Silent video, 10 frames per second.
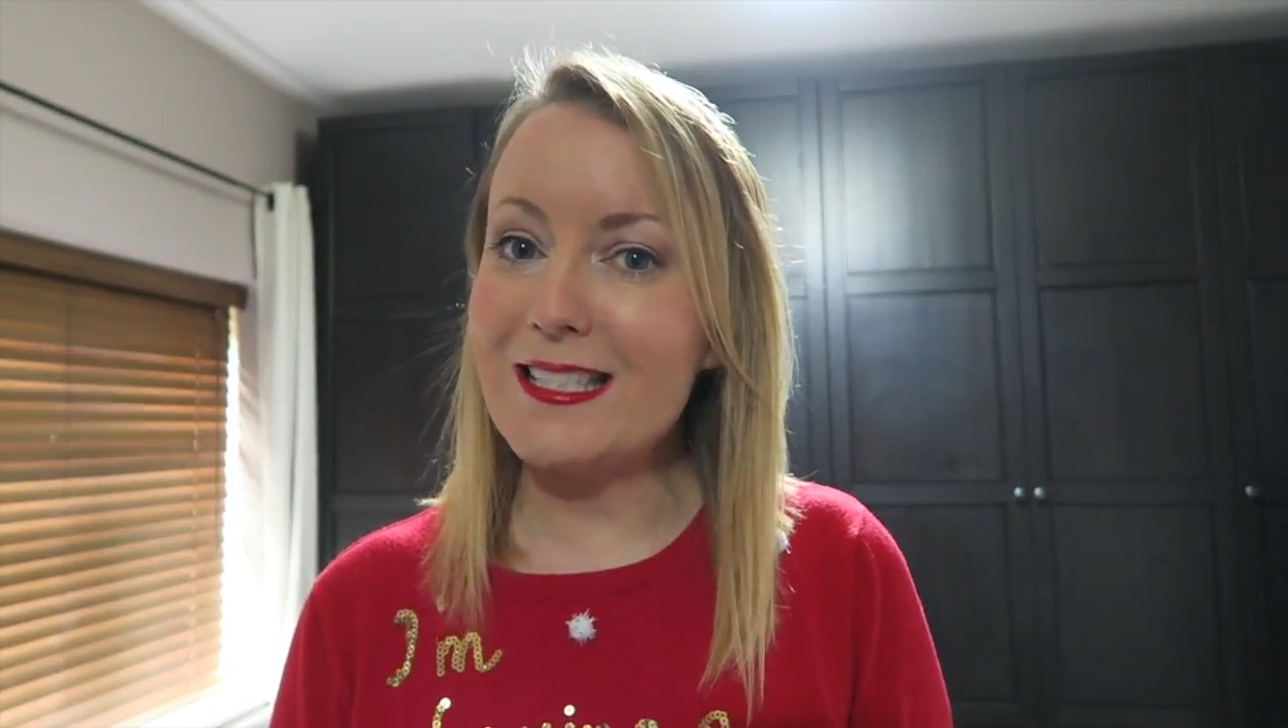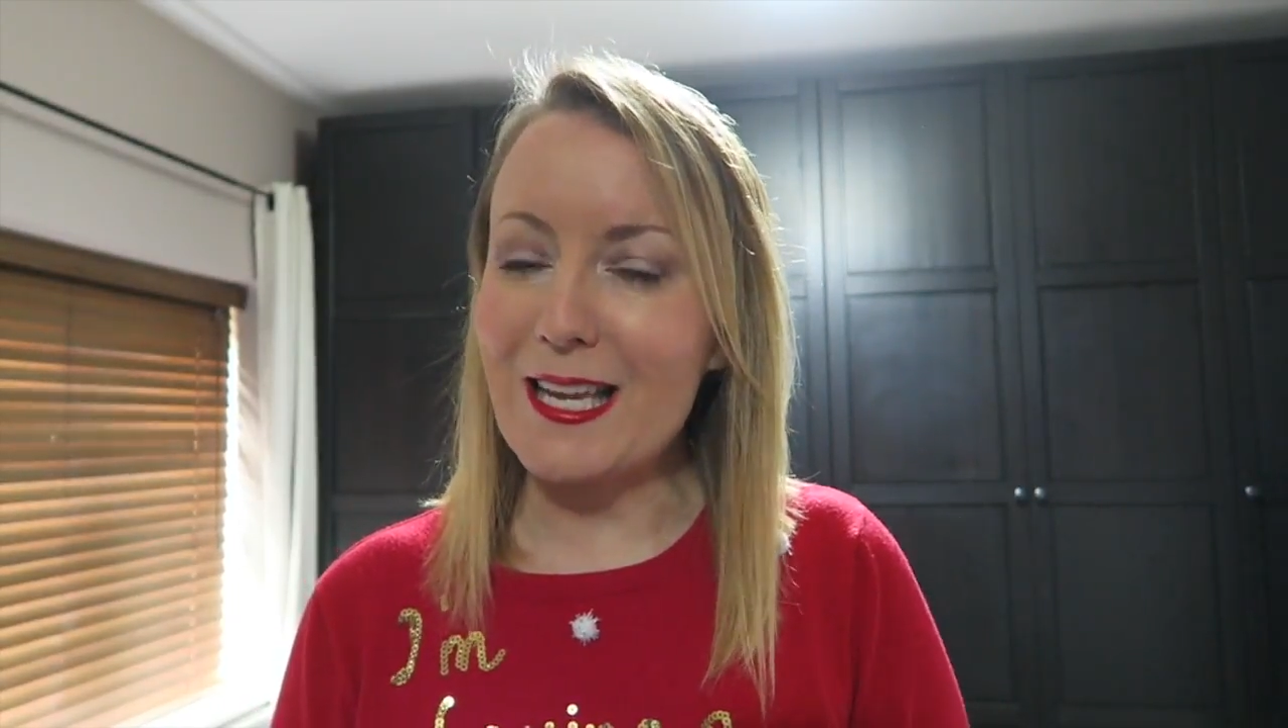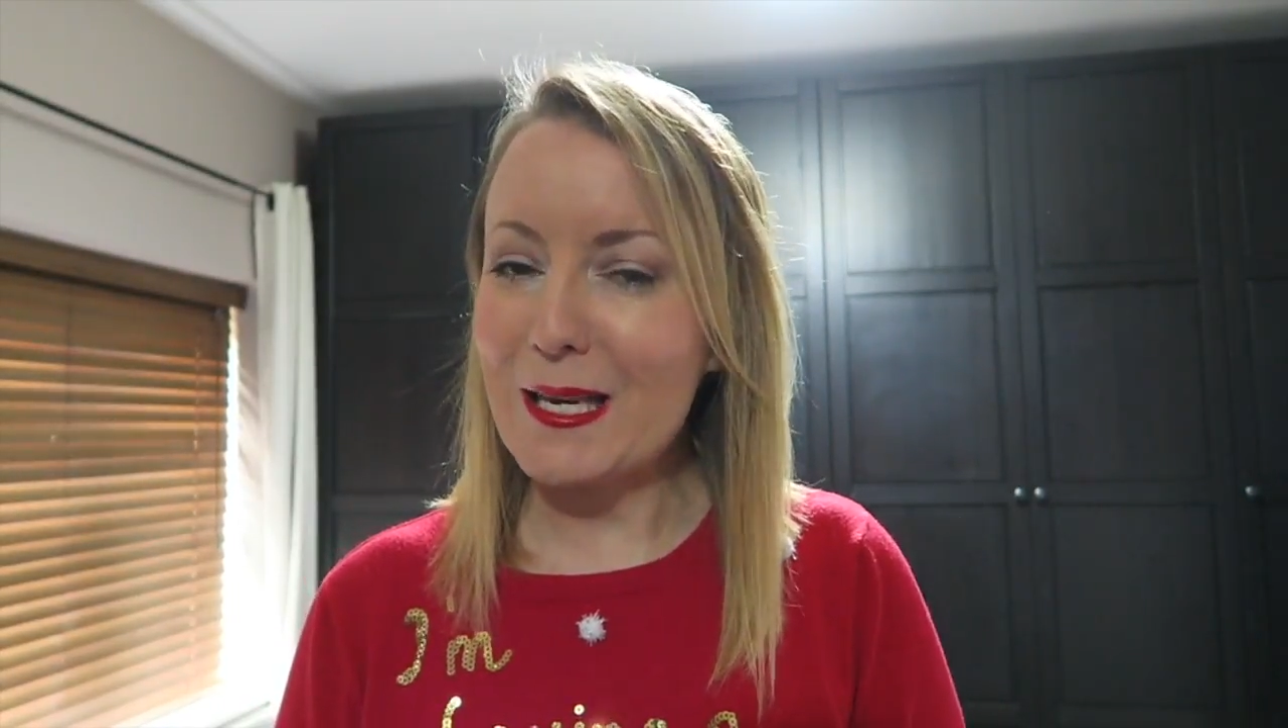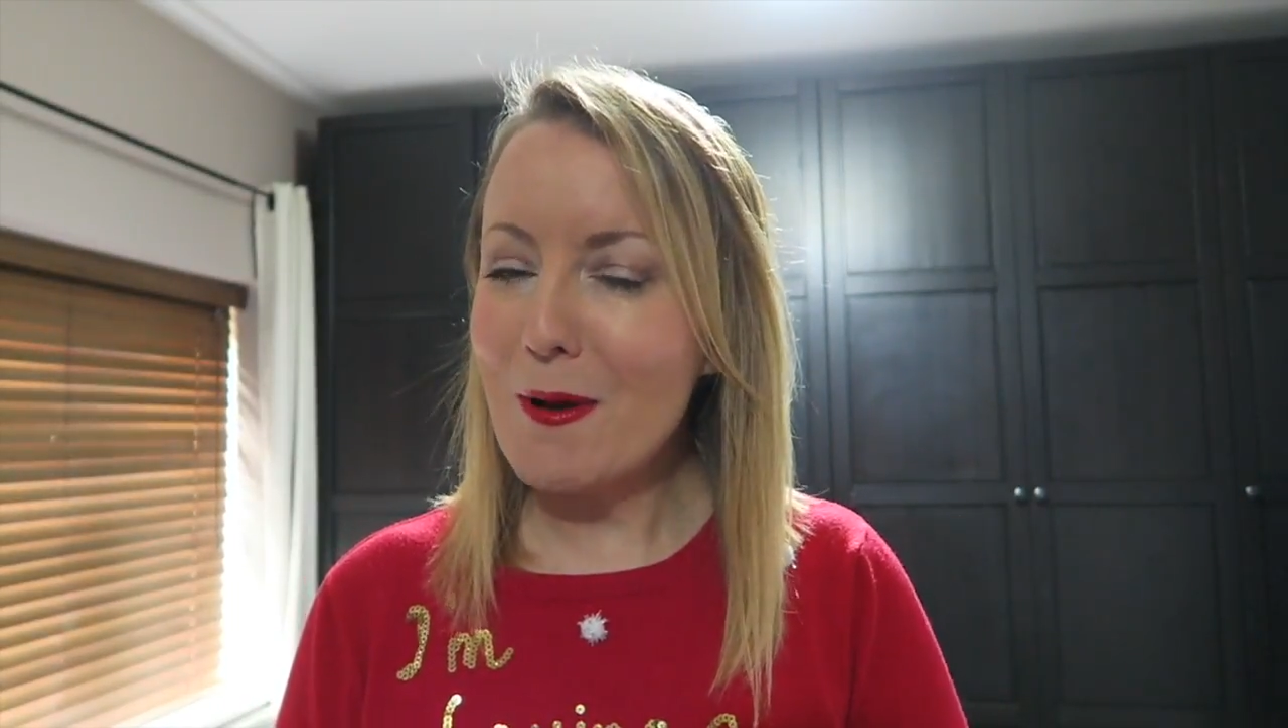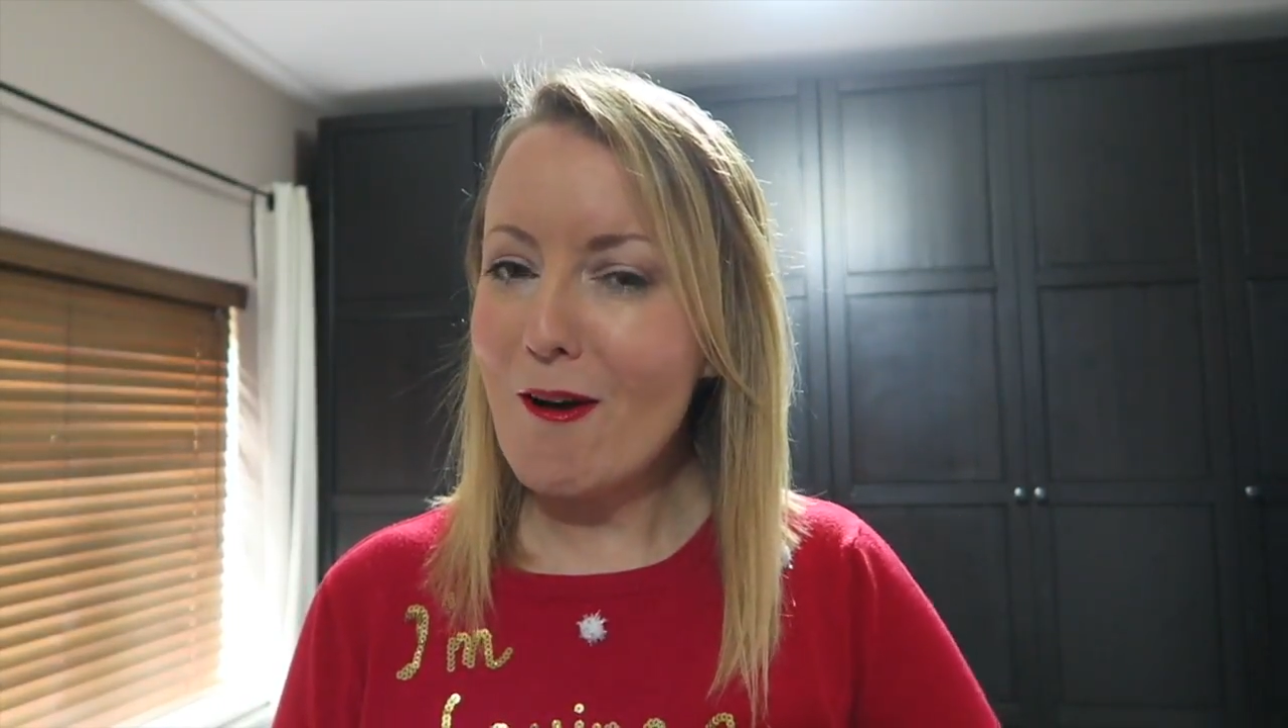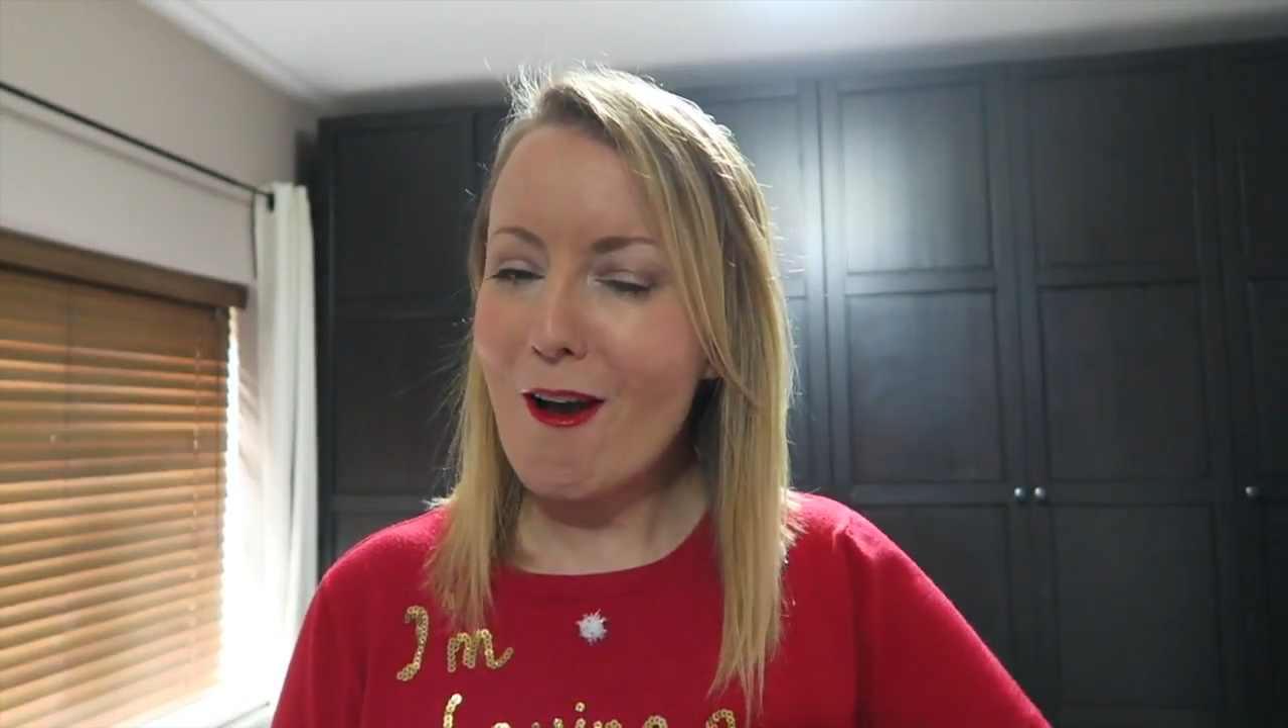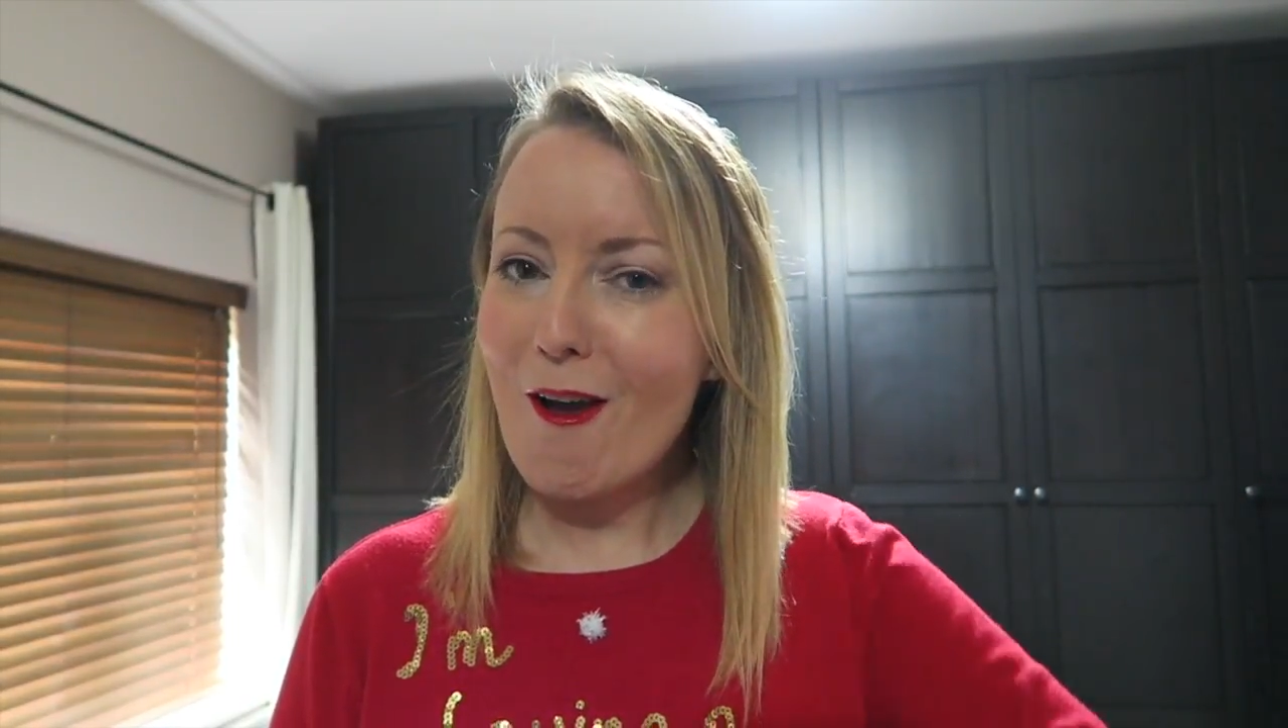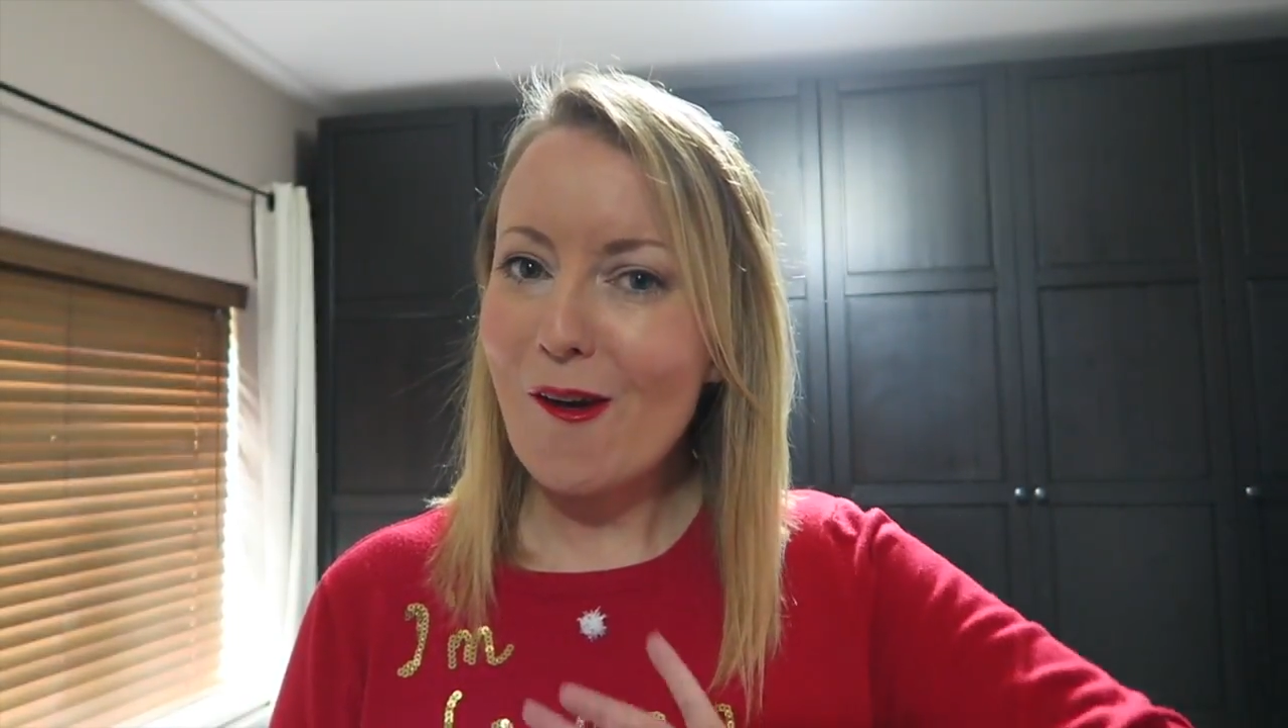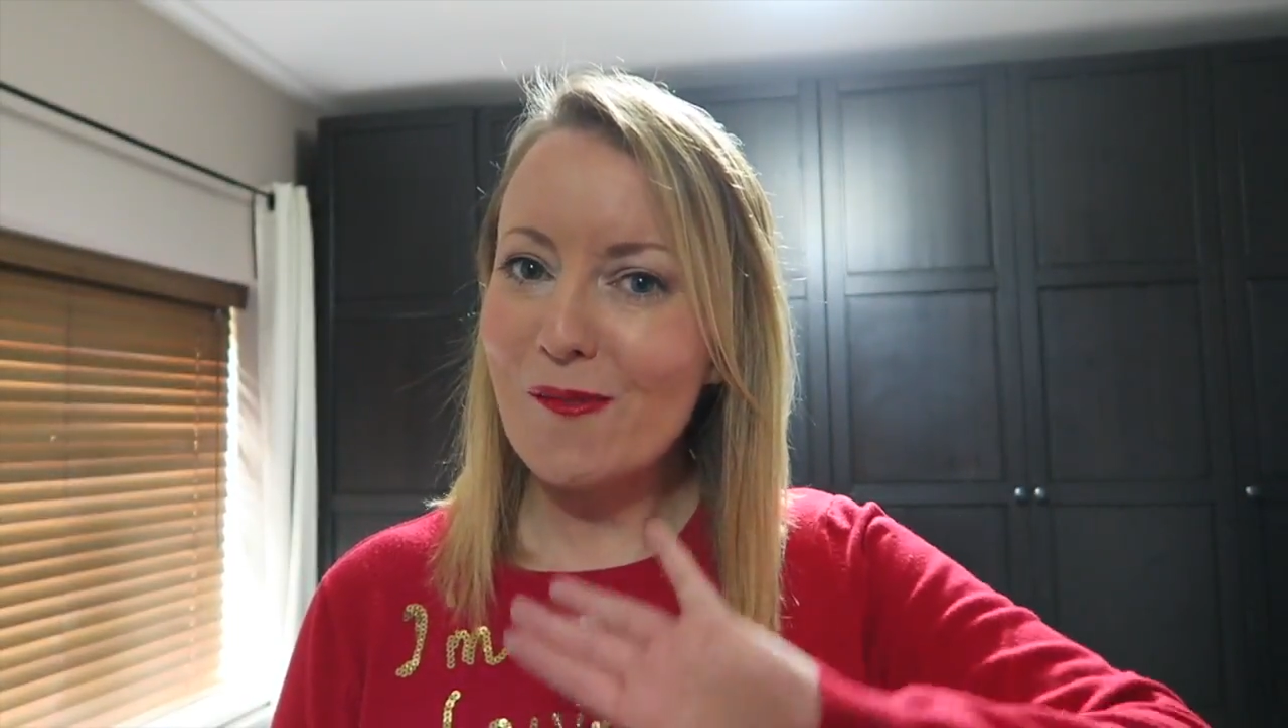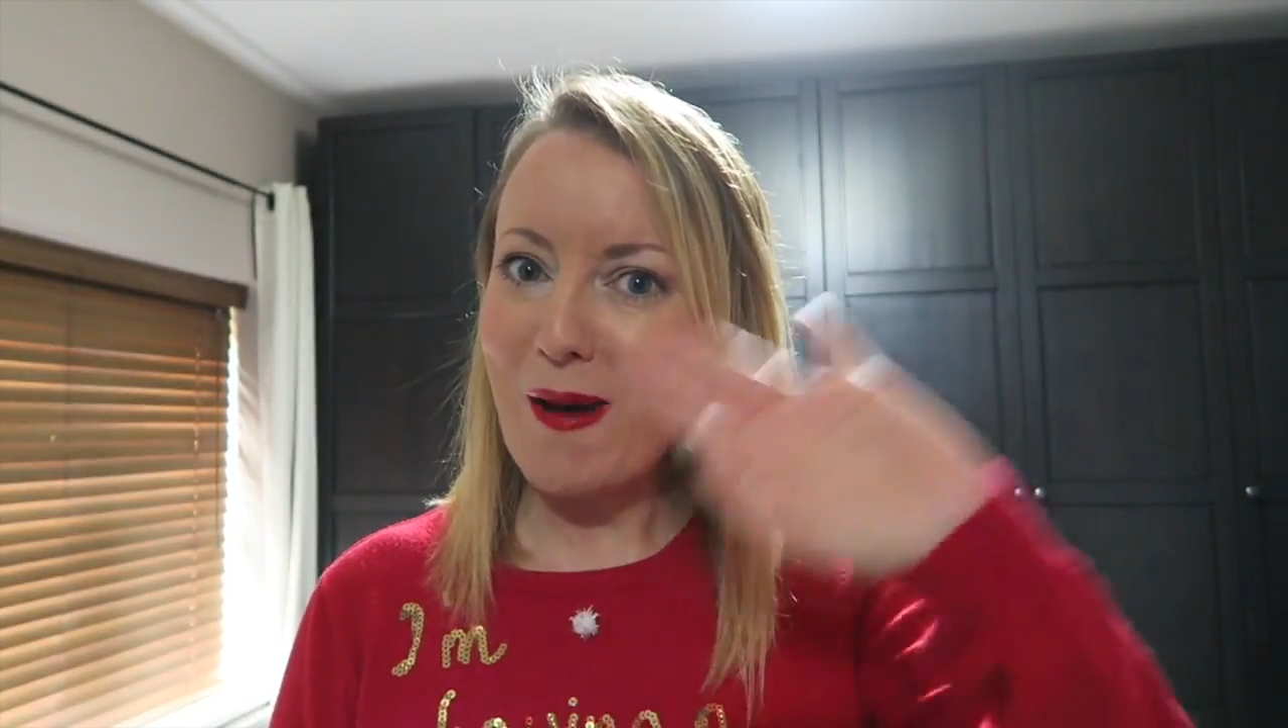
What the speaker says: see you tomorrow.